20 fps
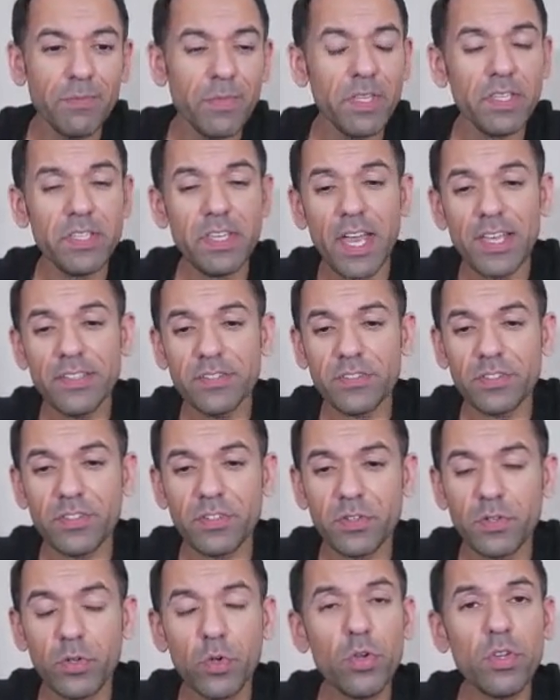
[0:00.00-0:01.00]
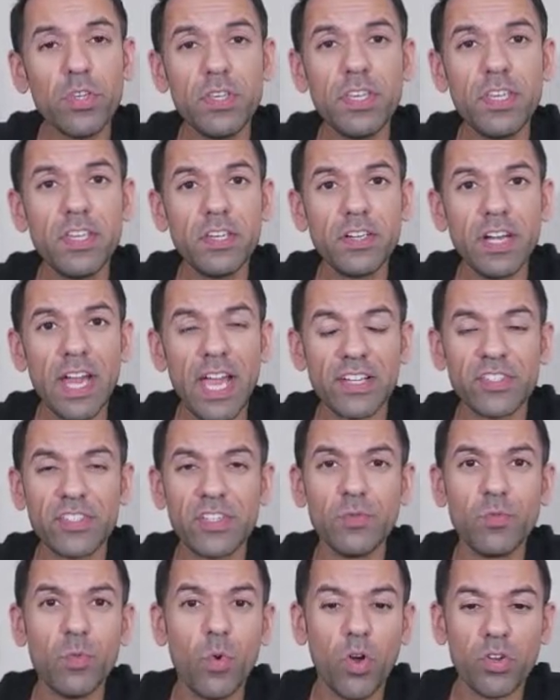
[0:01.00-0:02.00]
Guys, who here actually
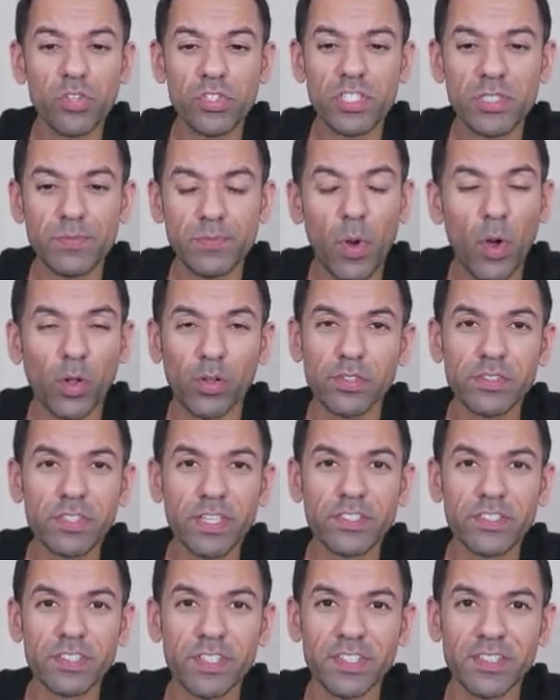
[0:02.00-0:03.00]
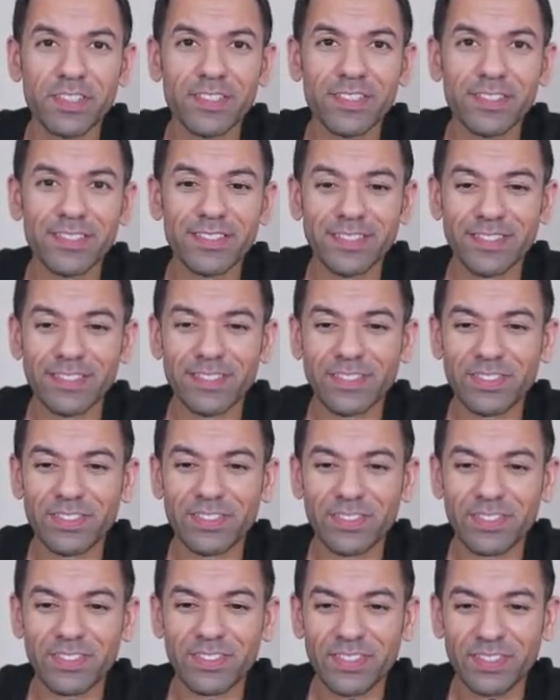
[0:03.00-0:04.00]
watches politics here?
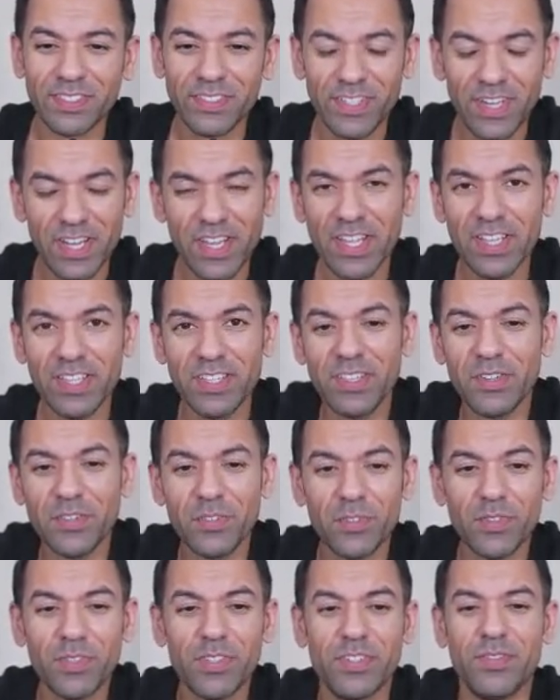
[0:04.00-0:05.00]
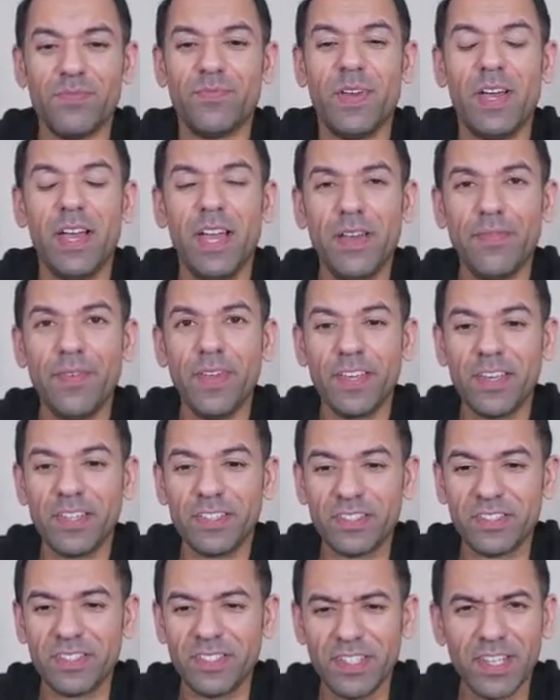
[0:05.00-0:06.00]
I think
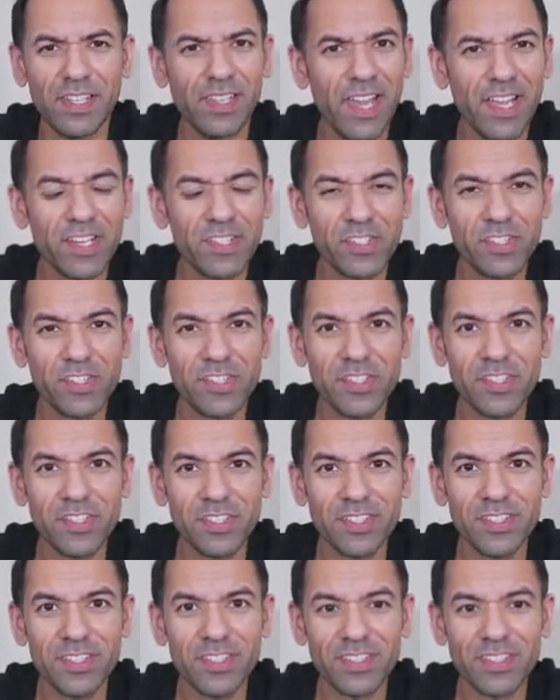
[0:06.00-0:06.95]
it's the election year